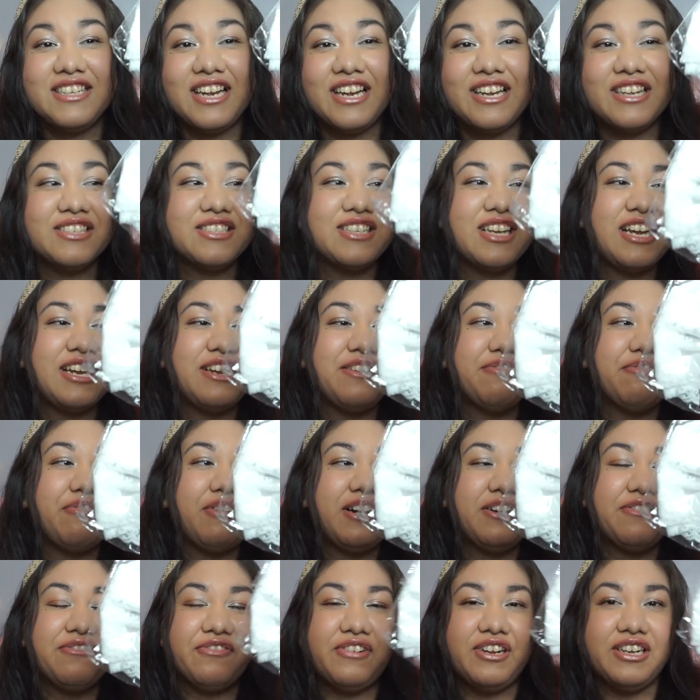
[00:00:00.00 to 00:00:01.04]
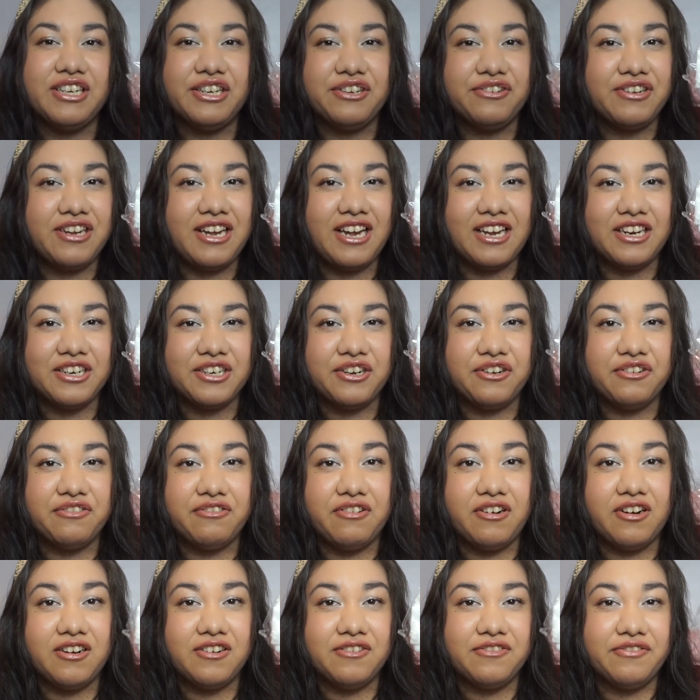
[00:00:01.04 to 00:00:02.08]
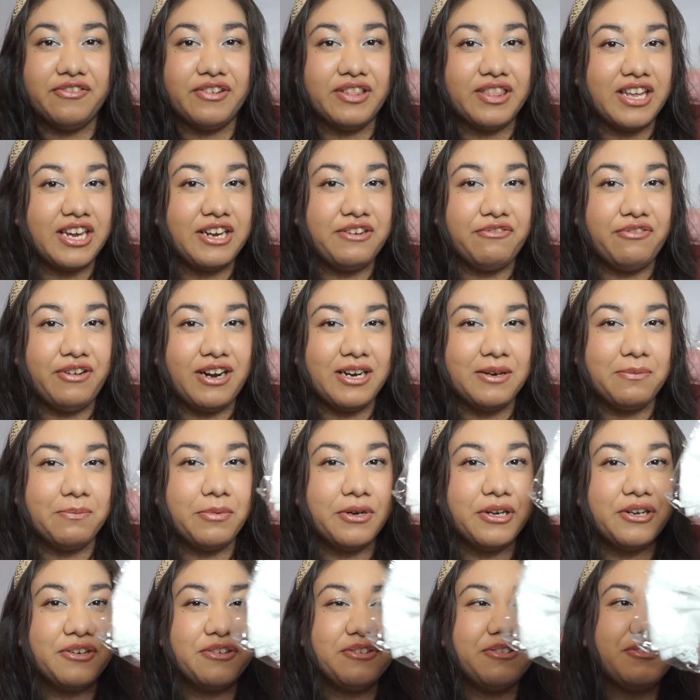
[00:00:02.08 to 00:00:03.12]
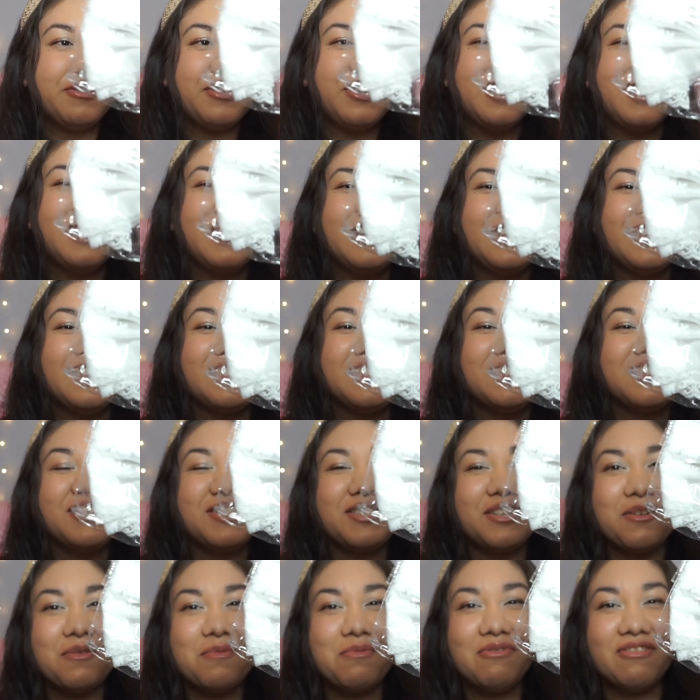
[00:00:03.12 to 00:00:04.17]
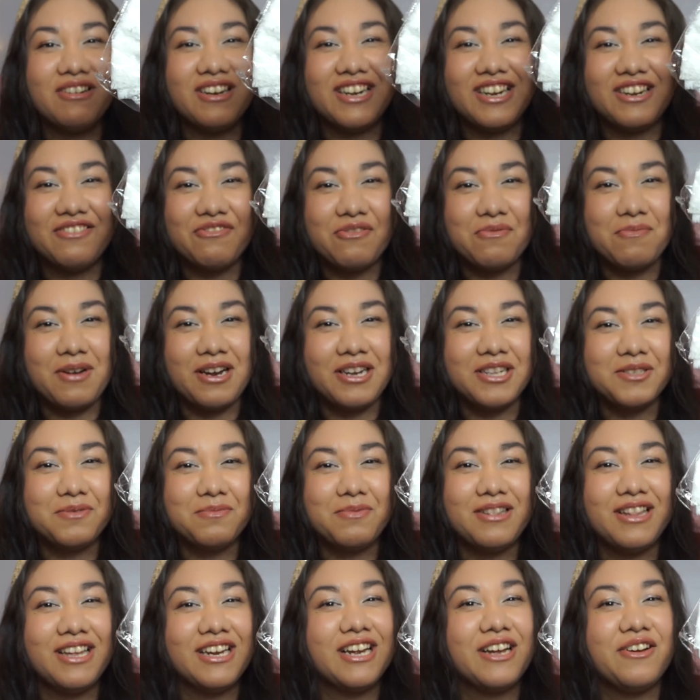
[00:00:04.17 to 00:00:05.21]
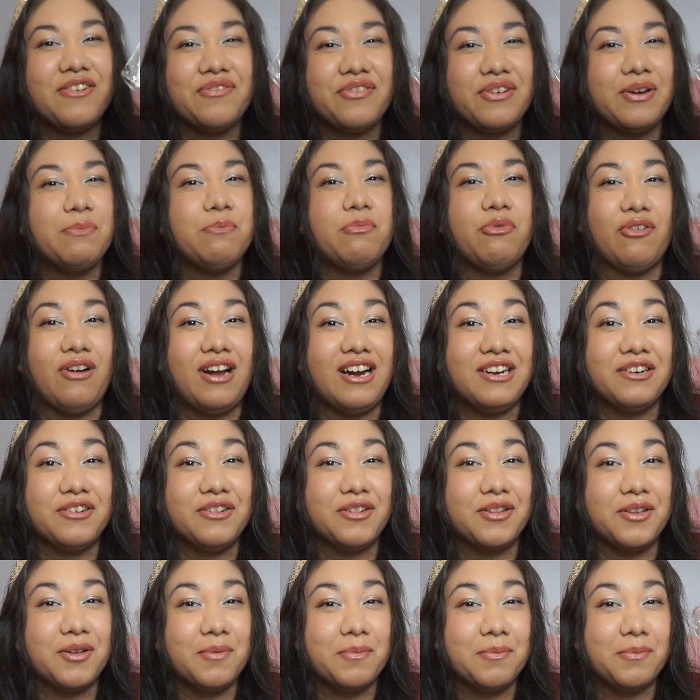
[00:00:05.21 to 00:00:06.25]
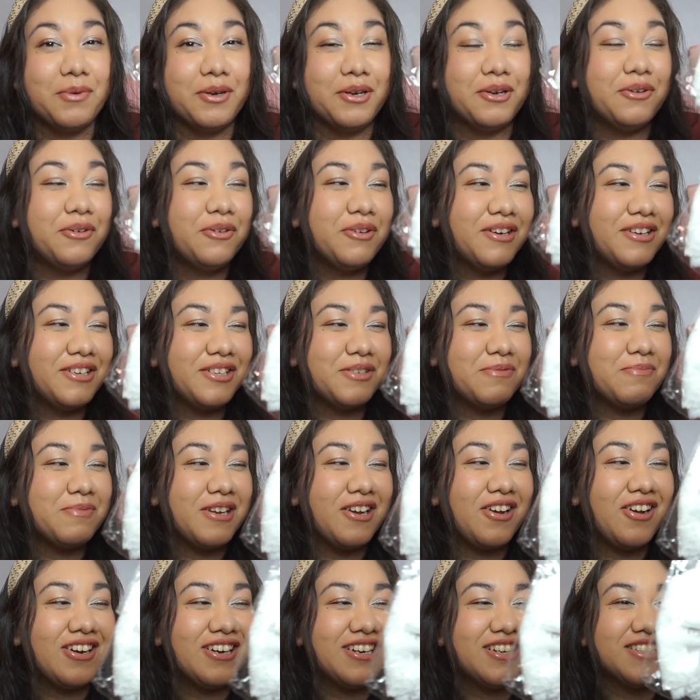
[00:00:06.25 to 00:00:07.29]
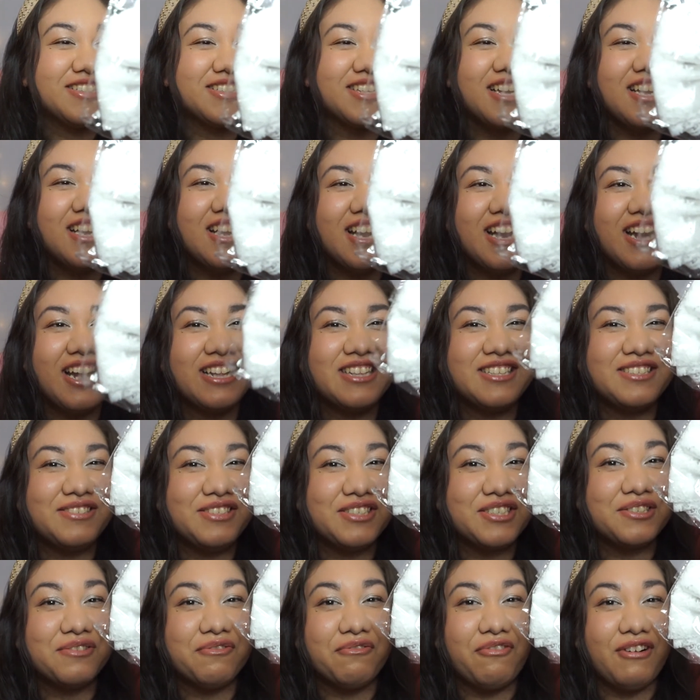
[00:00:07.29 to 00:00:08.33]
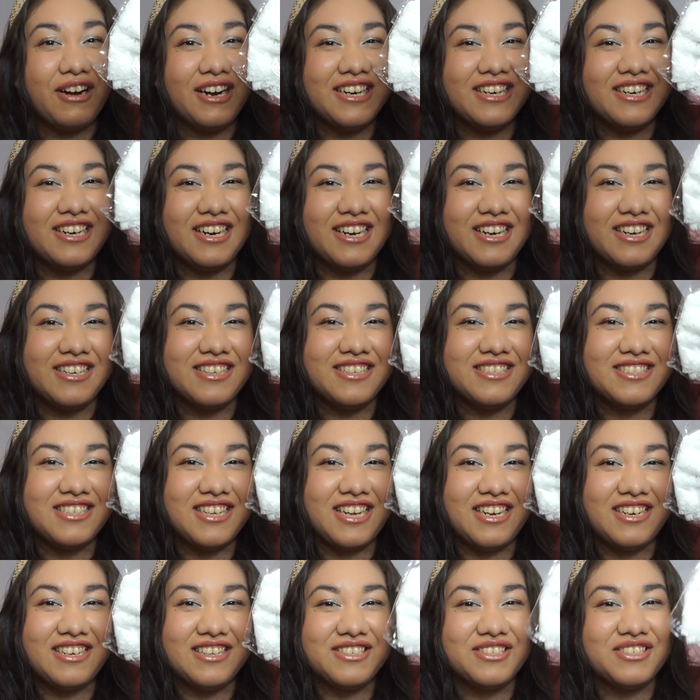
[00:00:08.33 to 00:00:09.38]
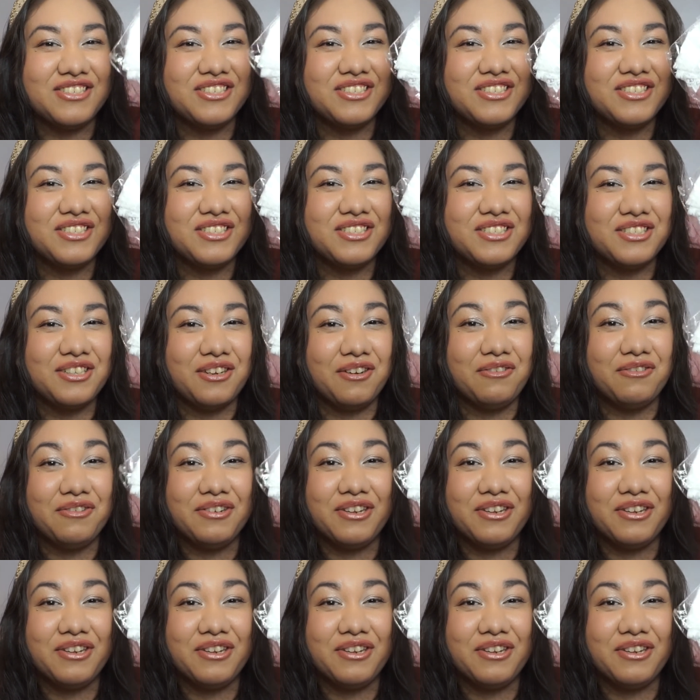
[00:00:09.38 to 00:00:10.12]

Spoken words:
is a white one. You can't go wrong with a white bow. This is so pretty. It reminds me like of a bridal bow, to be honest. It's just white lace and it's just so